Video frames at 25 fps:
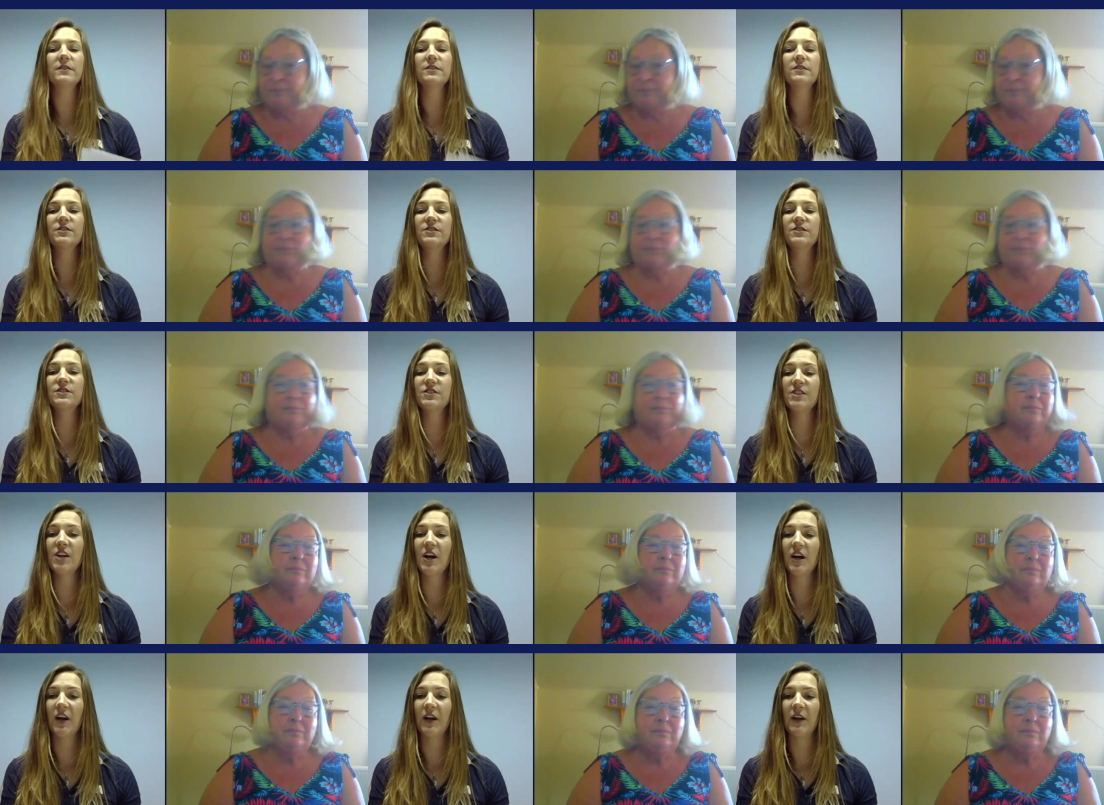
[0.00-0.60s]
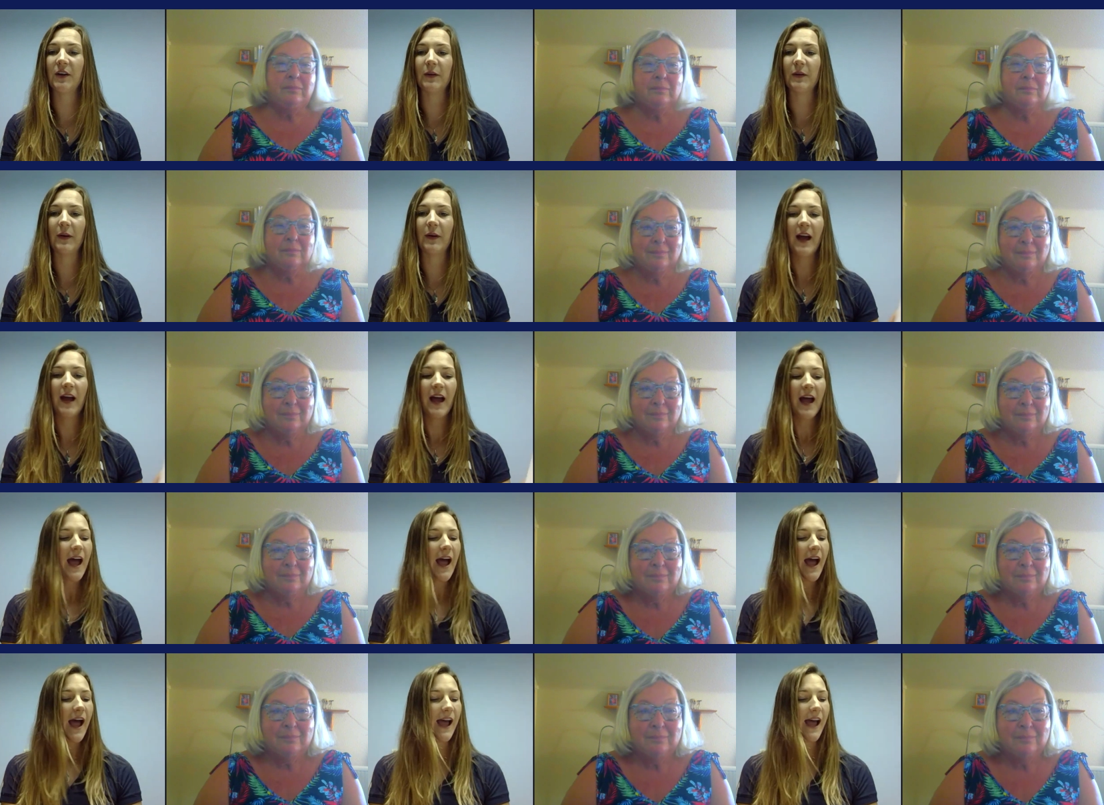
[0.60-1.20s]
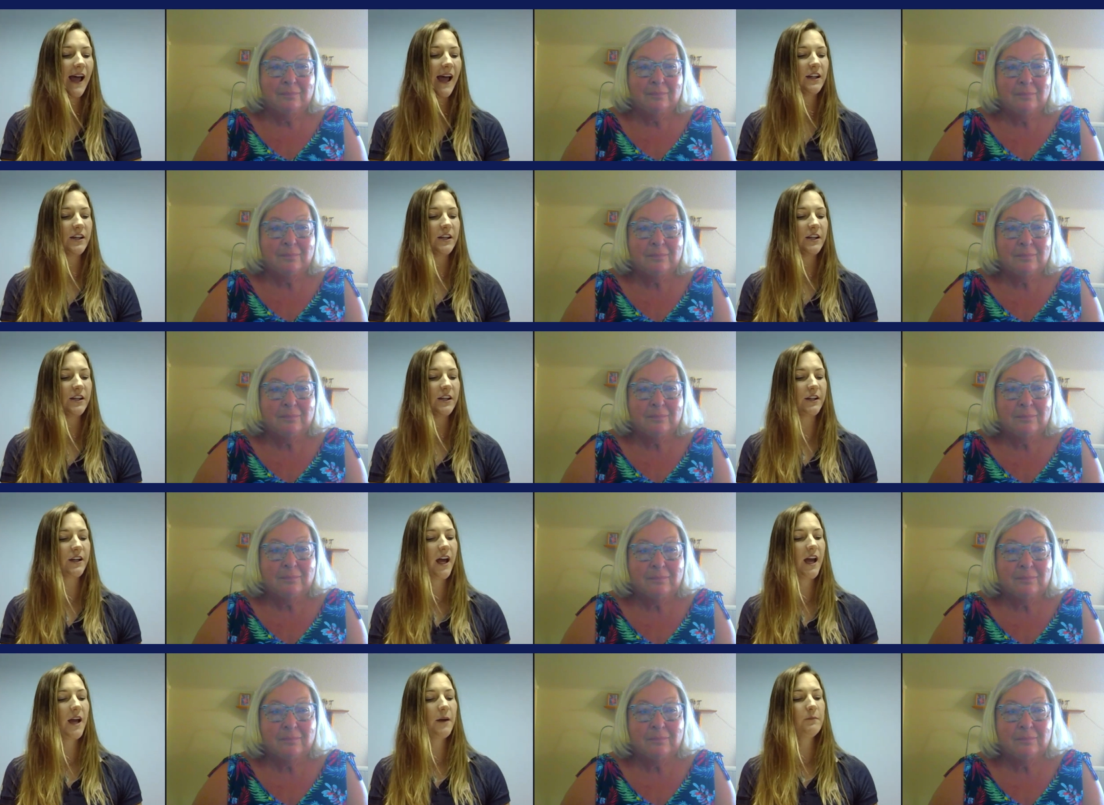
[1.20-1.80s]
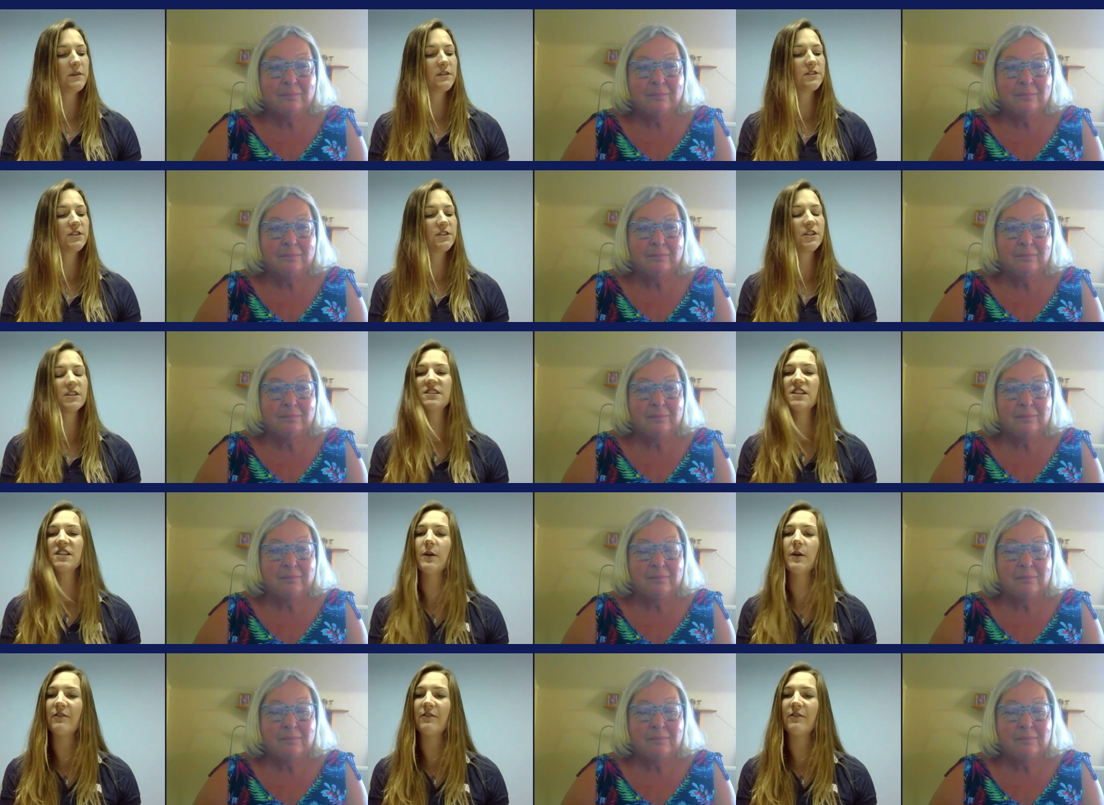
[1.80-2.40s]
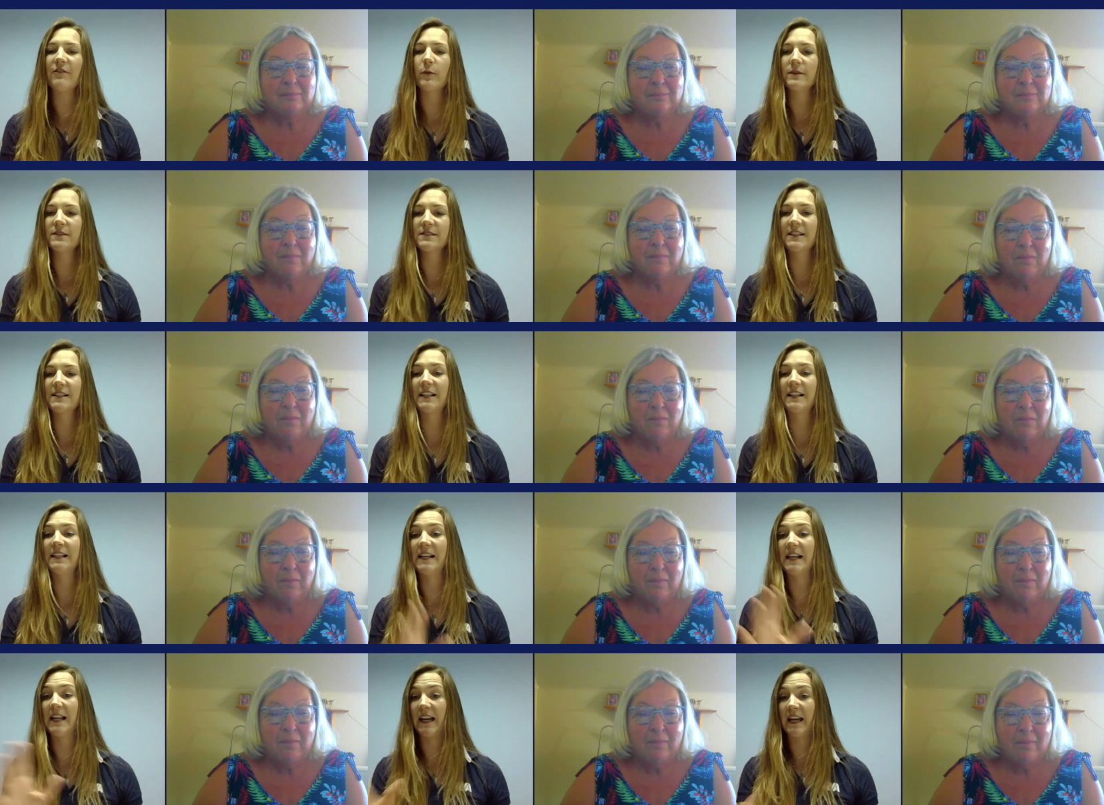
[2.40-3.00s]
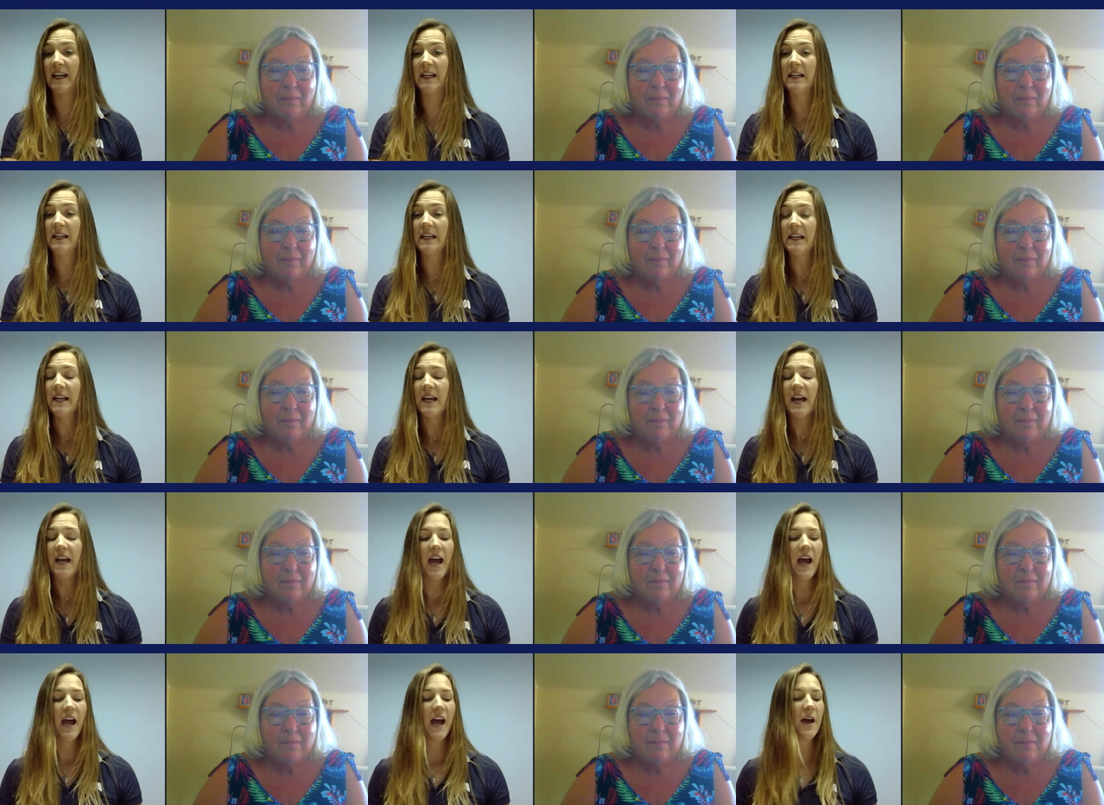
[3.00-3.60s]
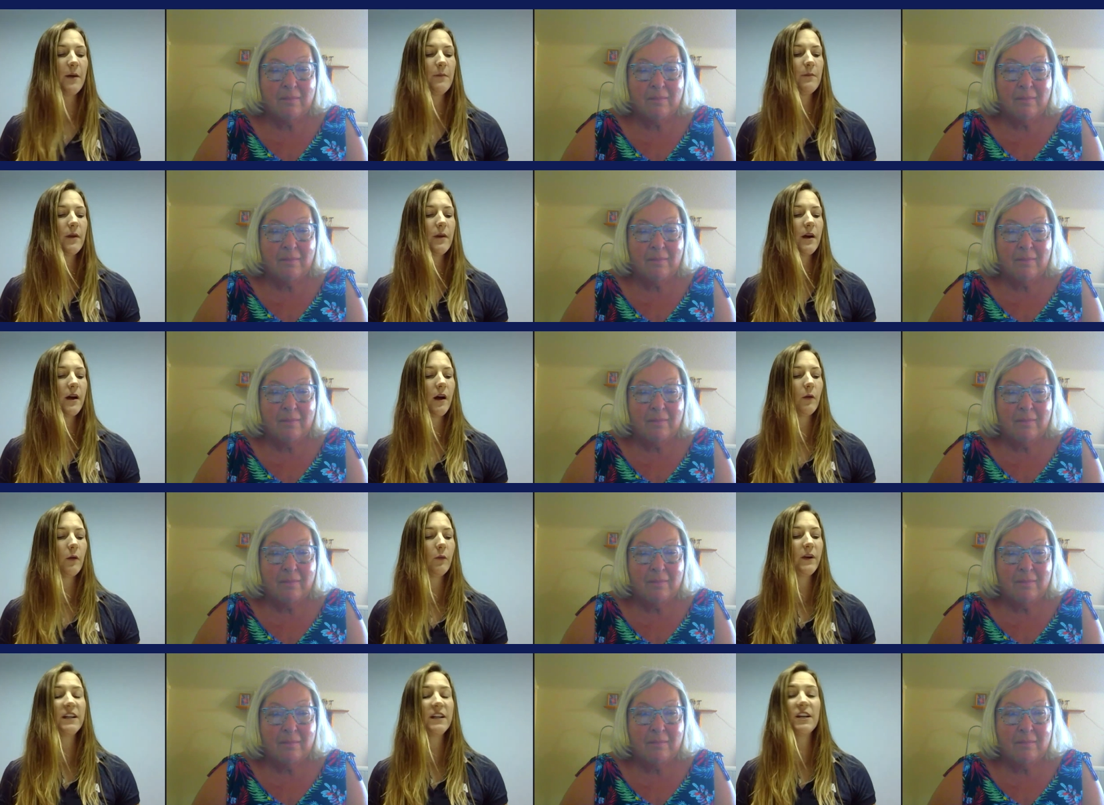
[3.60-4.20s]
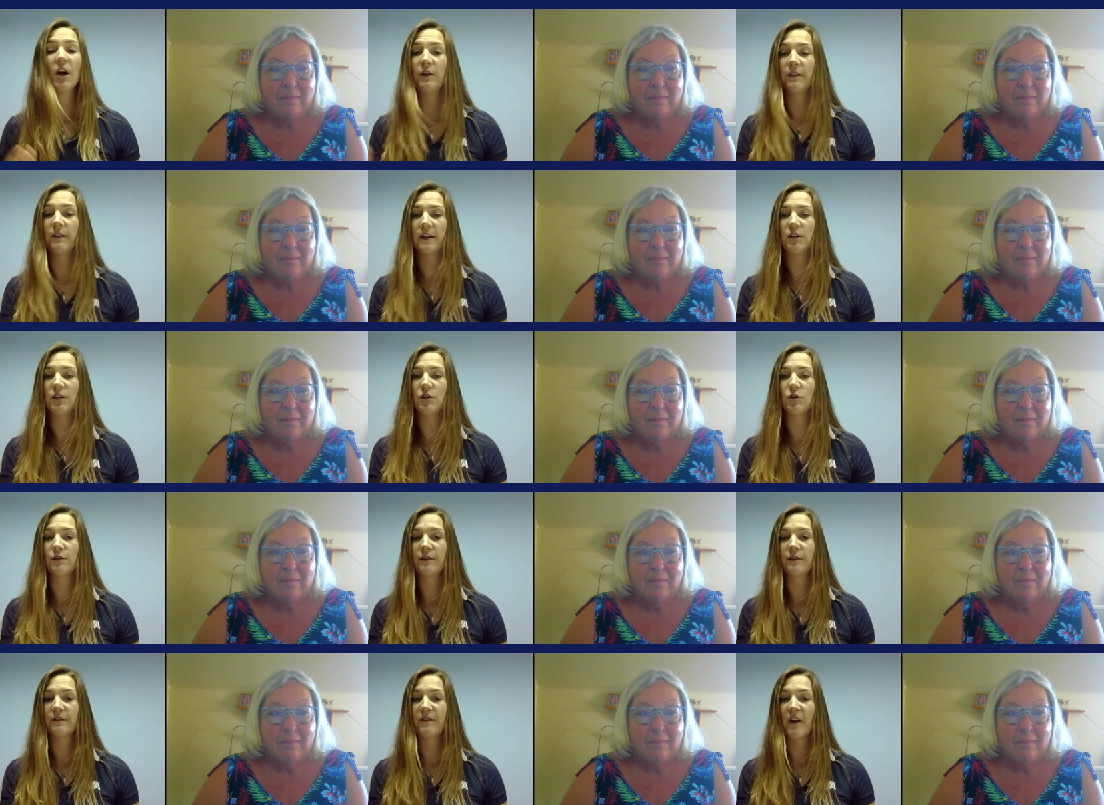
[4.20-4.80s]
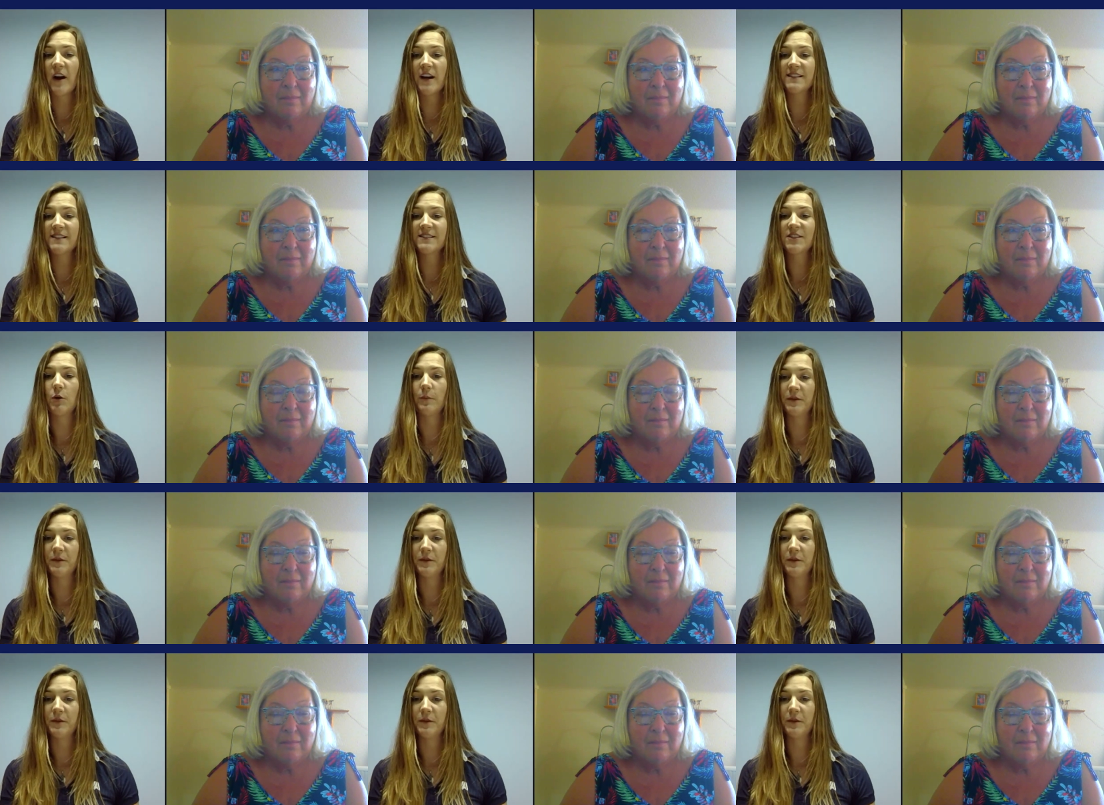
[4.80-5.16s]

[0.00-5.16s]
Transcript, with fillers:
Speaker 1: so, Helen, um, just so everyone's clear, um, we know that you're the Vice